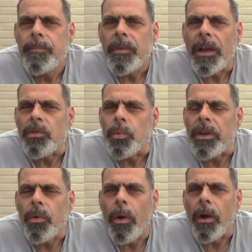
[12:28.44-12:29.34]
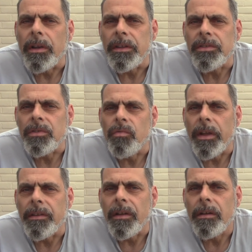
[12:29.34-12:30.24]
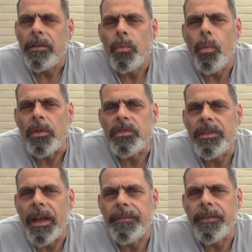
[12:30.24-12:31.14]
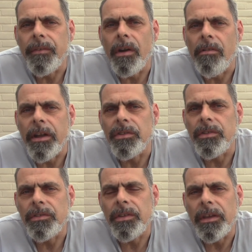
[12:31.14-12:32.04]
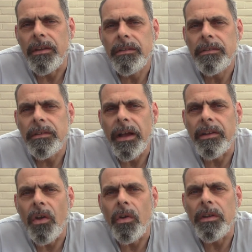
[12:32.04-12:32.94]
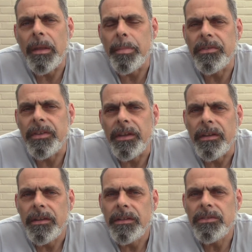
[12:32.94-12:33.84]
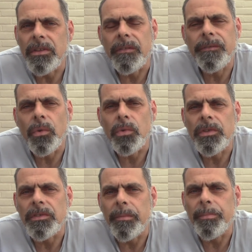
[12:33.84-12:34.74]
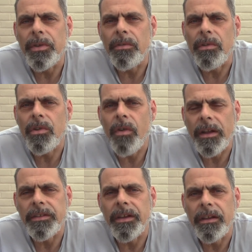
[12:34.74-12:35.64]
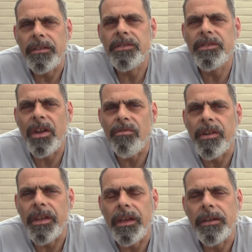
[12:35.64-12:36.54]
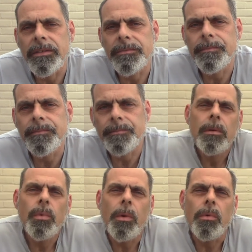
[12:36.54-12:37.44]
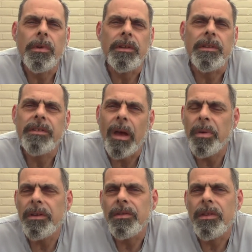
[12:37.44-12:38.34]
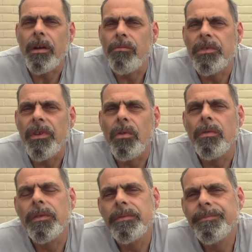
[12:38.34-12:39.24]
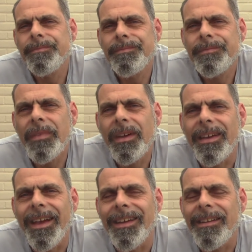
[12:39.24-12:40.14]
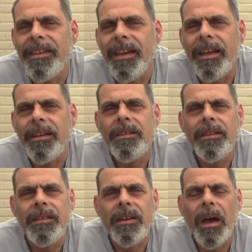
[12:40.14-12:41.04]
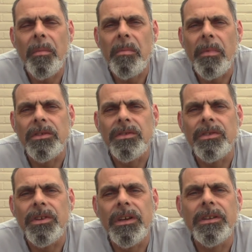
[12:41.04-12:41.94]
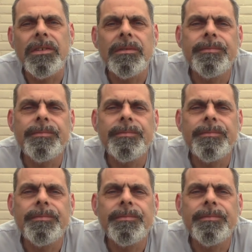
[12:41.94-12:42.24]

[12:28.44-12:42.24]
as we quietly surrender what's left of our agency and our liberty to the forces of bureaucratic tyranny. We will need to tap into that resolve again and again in the coming months and years.